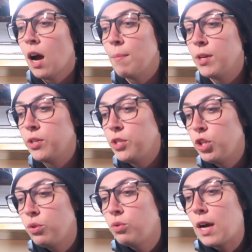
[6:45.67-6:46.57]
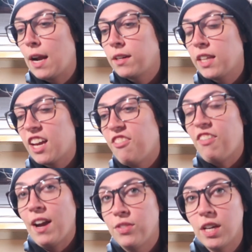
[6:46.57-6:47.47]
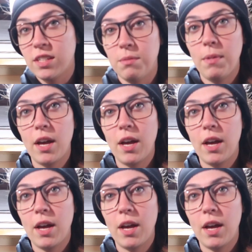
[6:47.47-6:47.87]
I'm going to do kind of like a 5,000